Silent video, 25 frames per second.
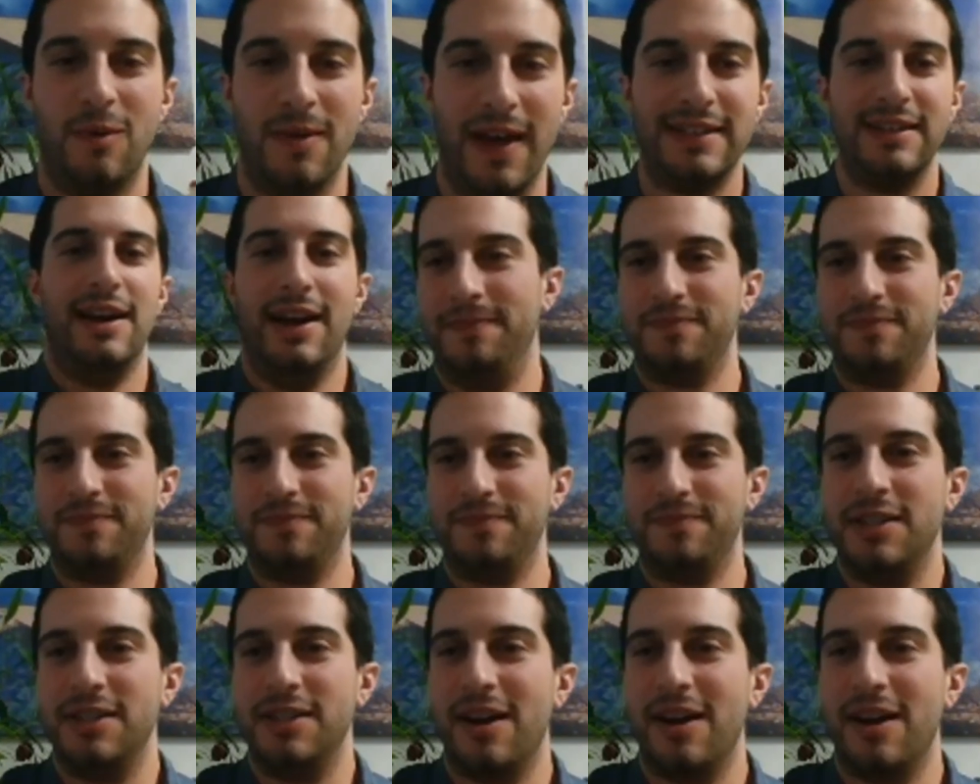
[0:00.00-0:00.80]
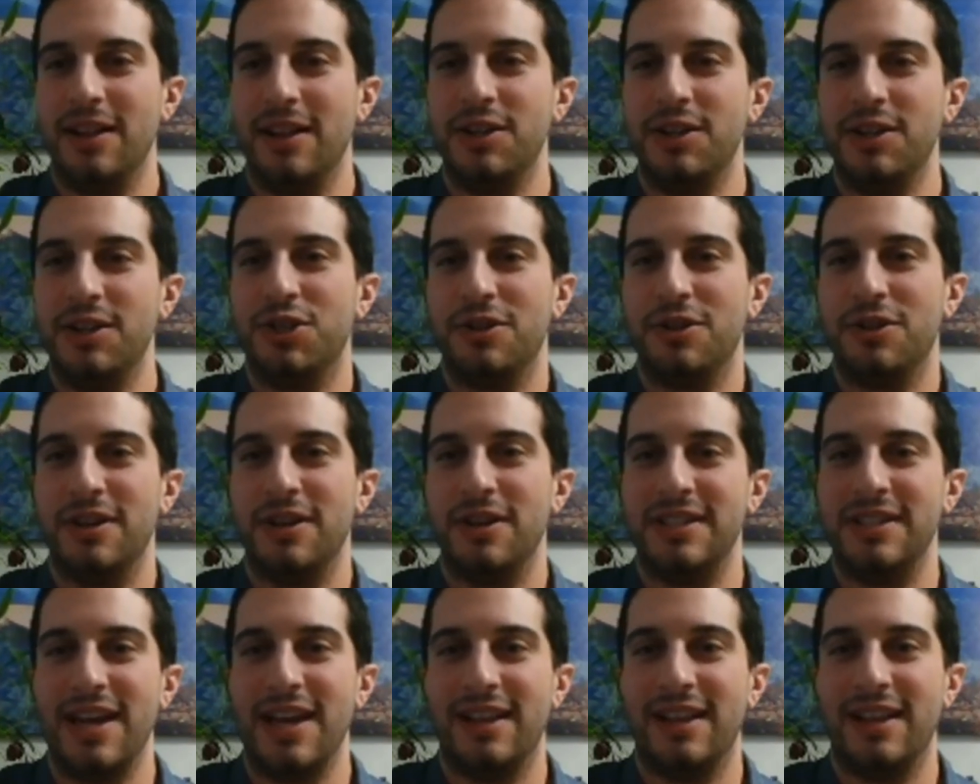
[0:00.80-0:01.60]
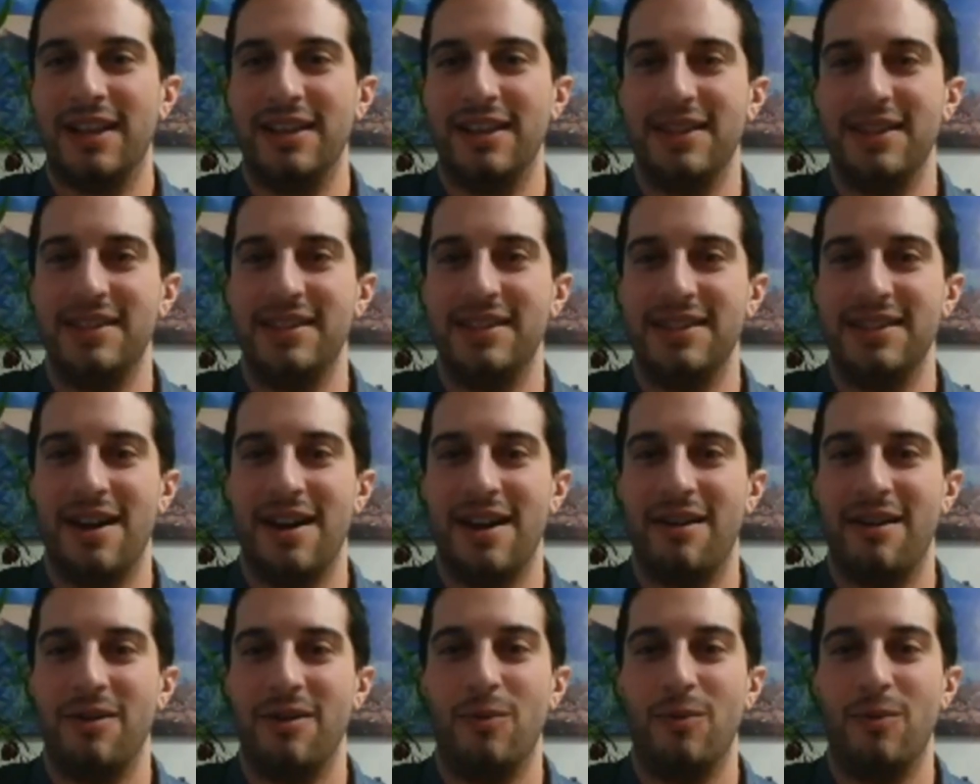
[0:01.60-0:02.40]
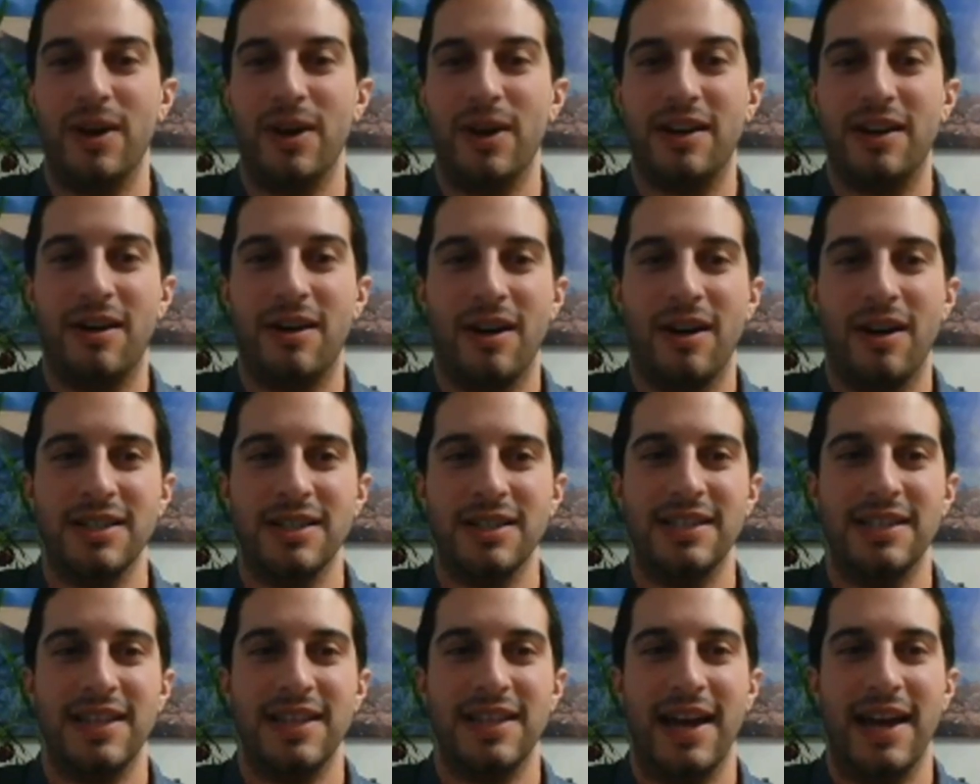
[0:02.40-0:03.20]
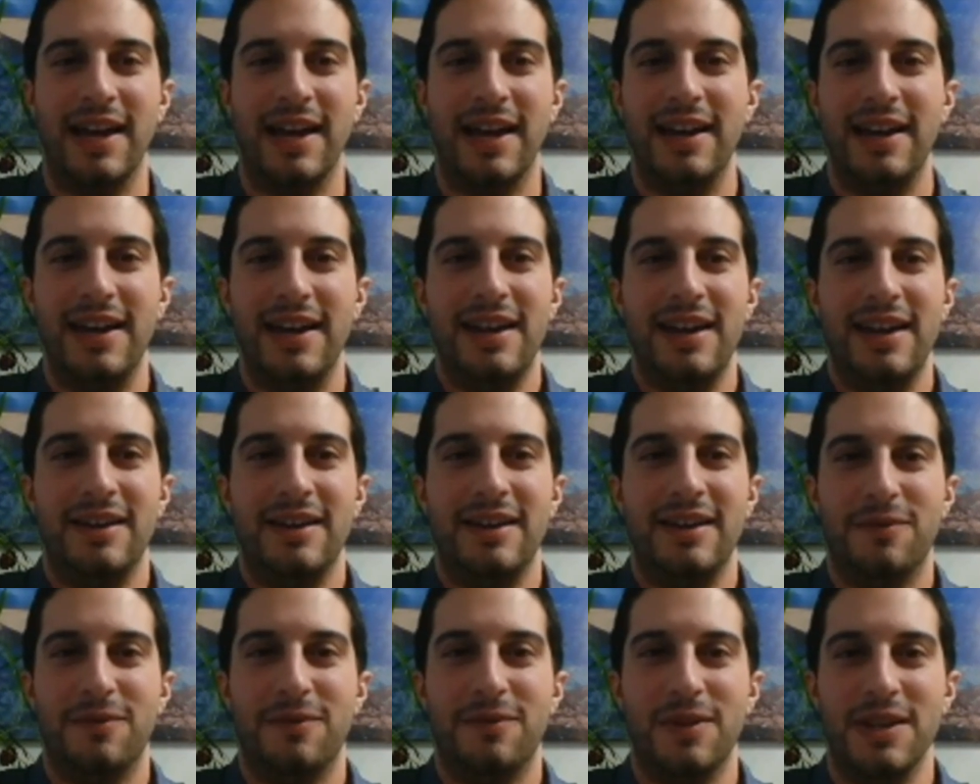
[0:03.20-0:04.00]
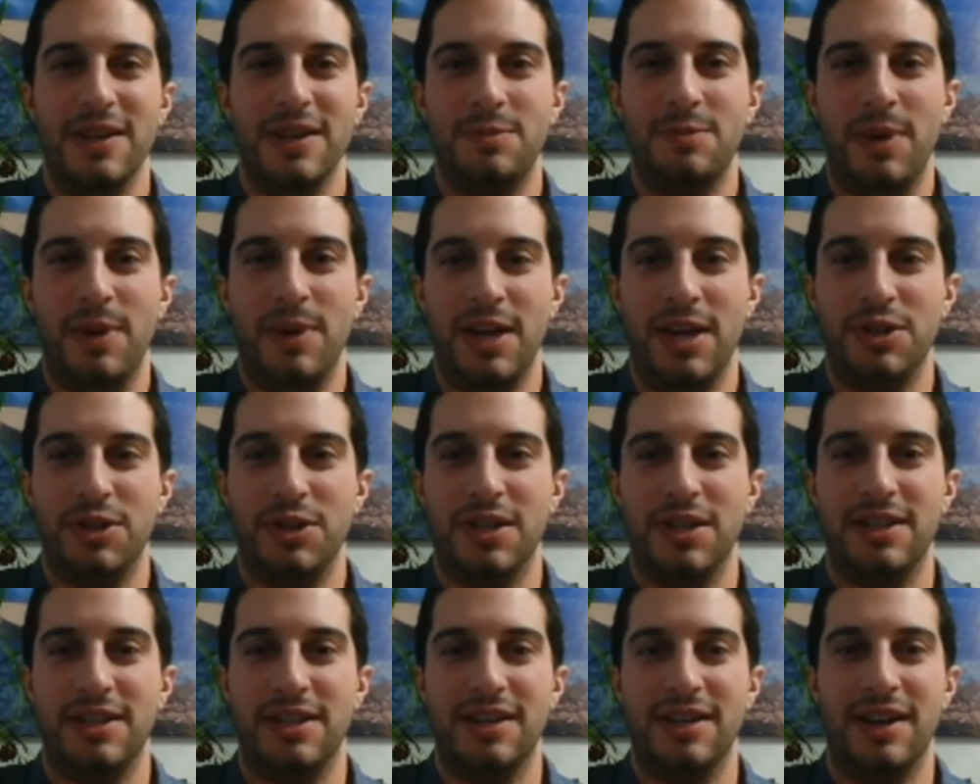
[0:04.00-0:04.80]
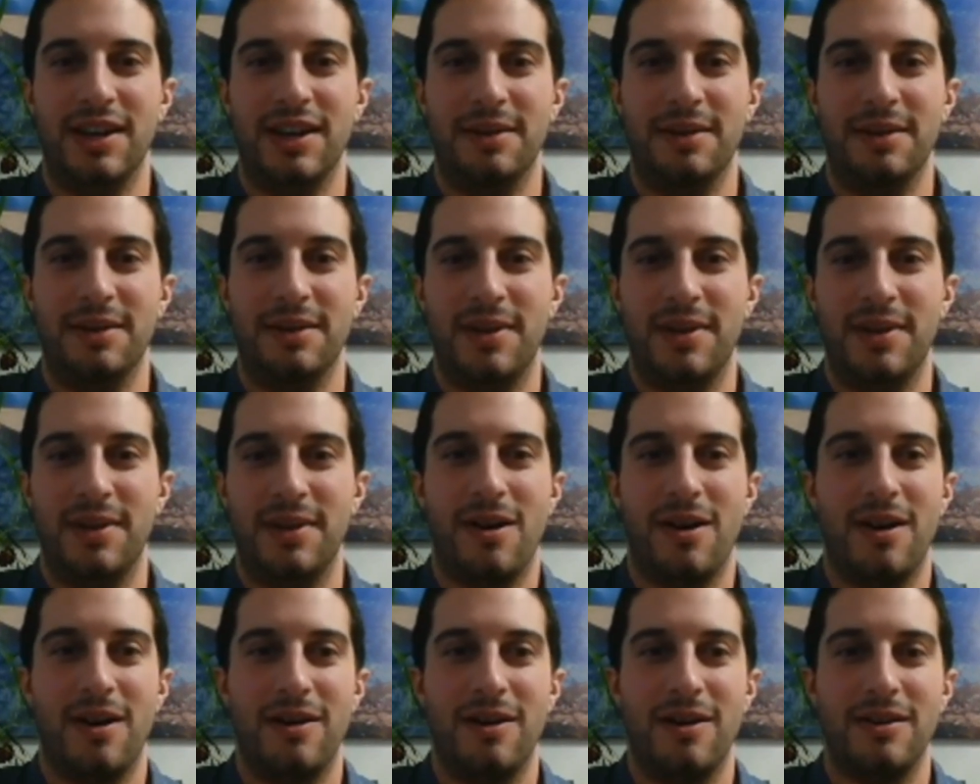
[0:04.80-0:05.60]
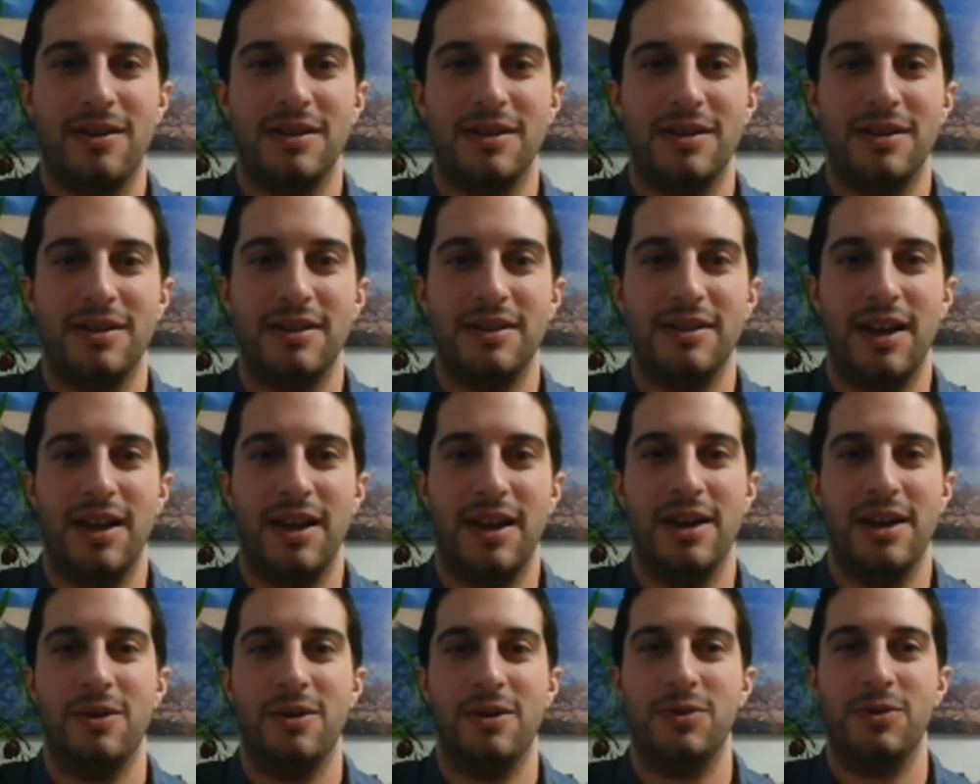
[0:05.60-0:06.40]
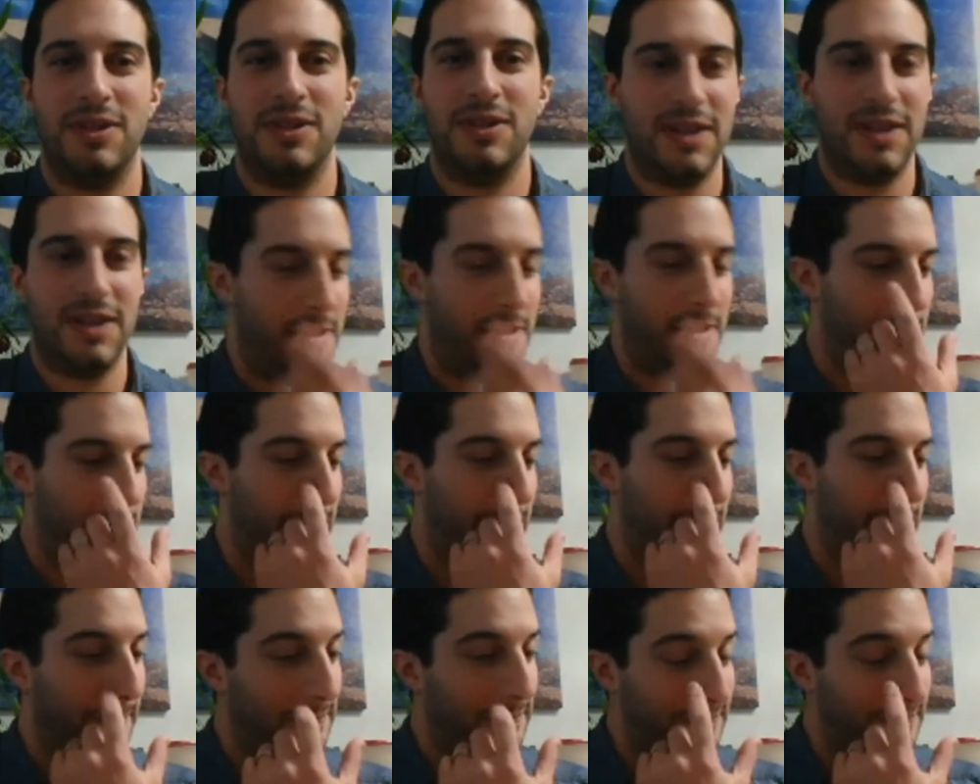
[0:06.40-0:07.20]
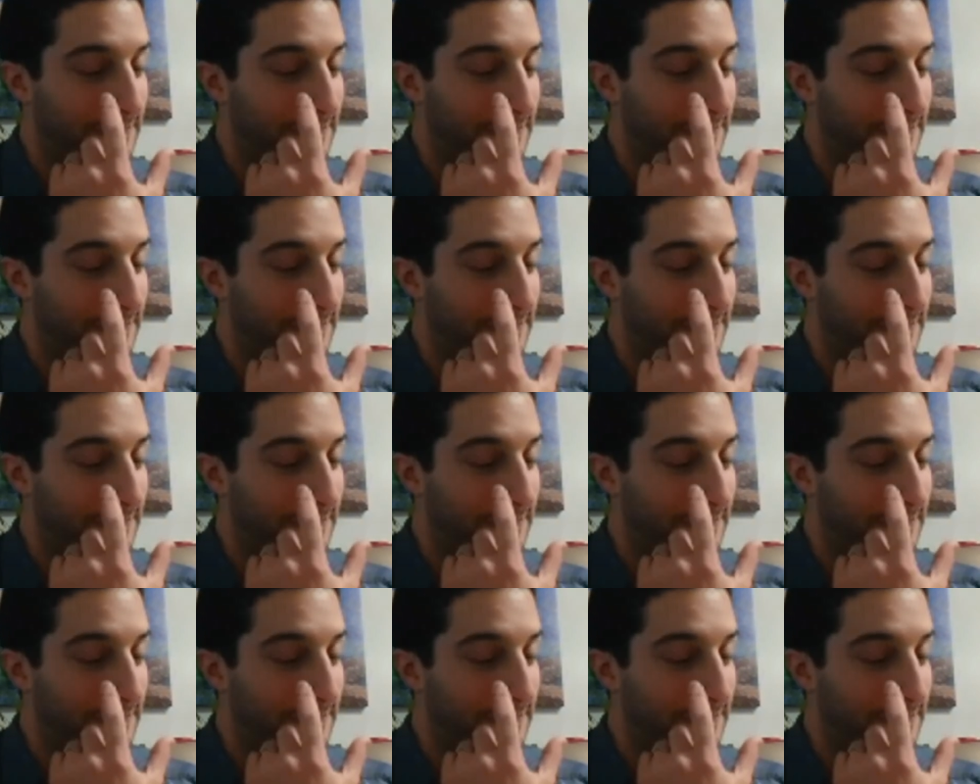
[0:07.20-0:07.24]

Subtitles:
Not entirely sure exactly in the scenario what causes that for this patient. There are, I know, some